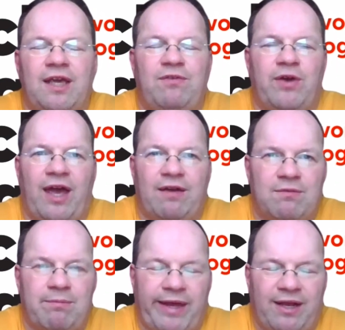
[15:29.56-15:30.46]
if you
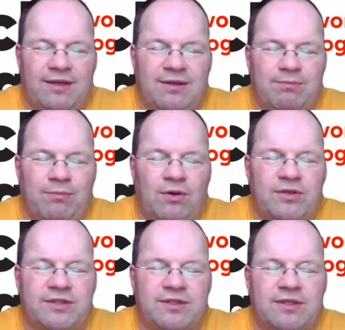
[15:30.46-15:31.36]
have a
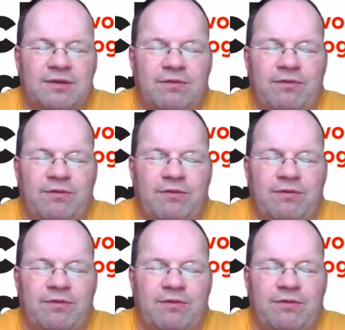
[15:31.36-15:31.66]
mailbox,